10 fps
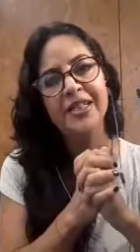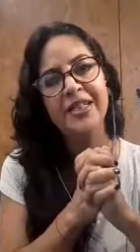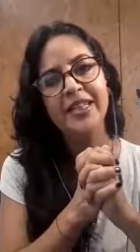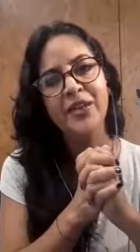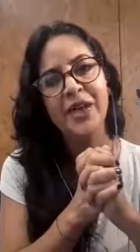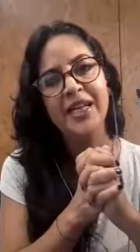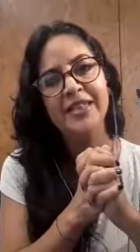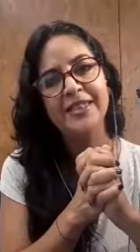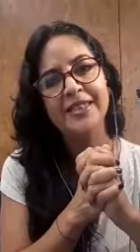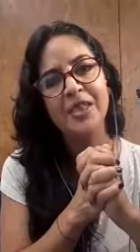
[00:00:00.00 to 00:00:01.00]
here
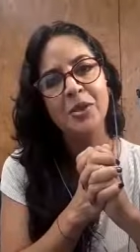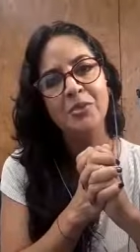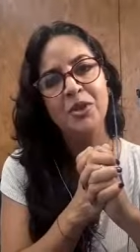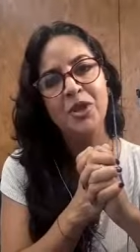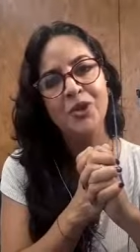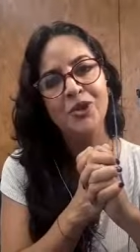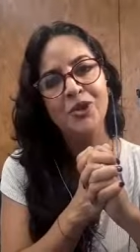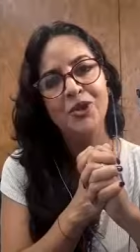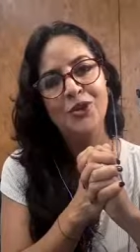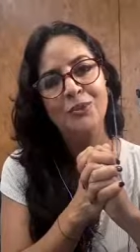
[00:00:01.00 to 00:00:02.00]
and sending me all your
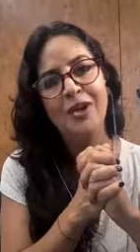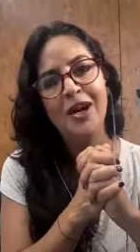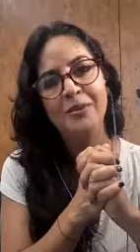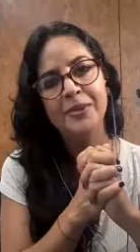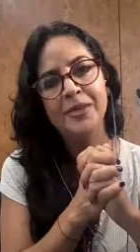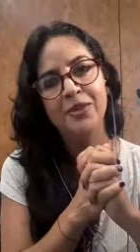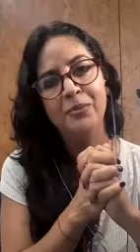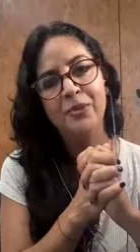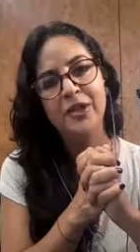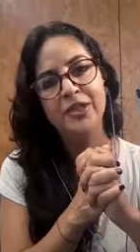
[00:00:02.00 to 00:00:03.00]
good vibes and your
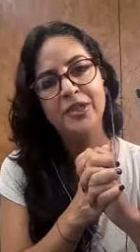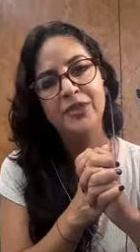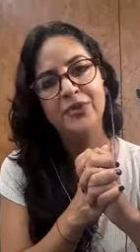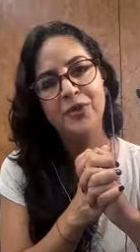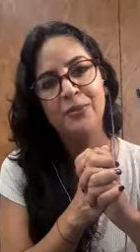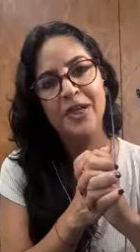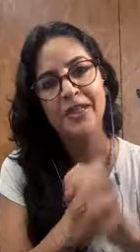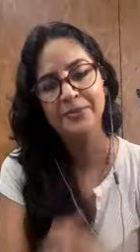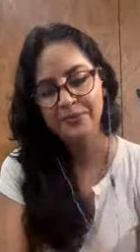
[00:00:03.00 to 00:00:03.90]
prayers for my